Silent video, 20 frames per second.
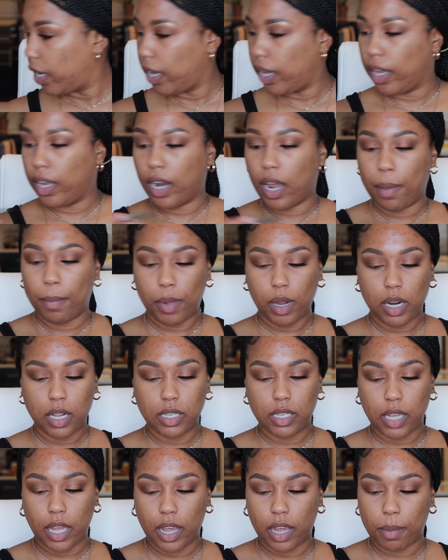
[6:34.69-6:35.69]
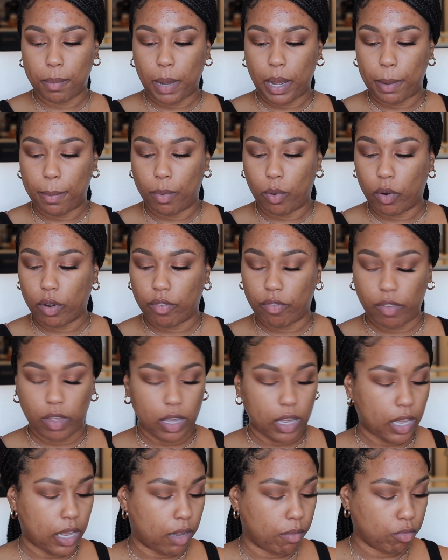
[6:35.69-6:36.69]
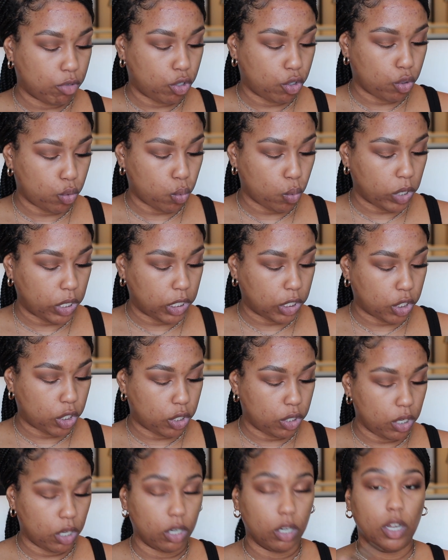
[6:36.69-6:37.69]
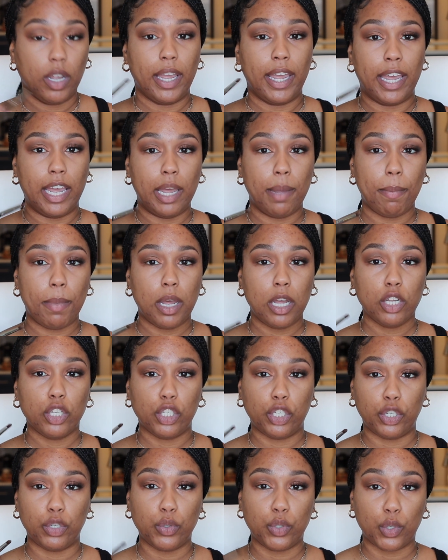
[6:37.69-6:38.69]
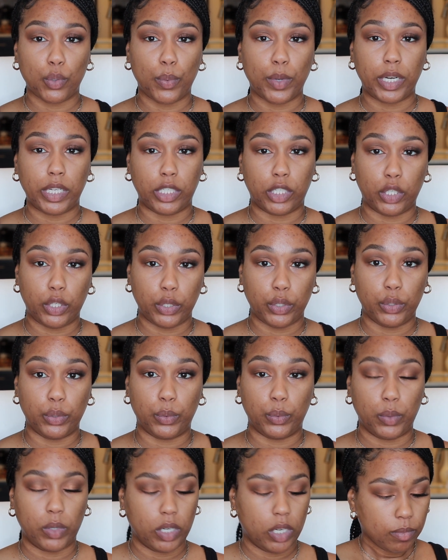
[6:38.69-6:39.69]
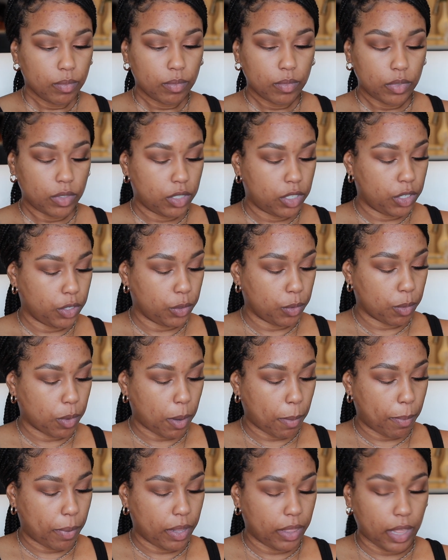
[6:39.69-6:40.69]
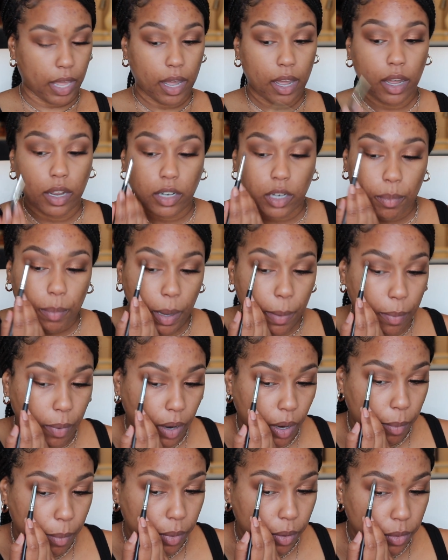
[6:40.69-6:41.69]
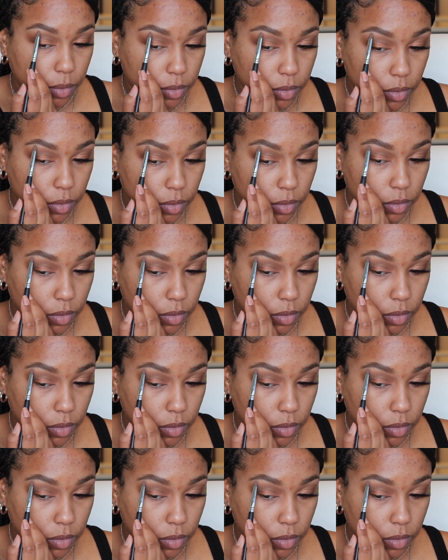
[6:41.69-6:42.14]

And I'm gonna take my Morphe M222 to put that under my brow bone.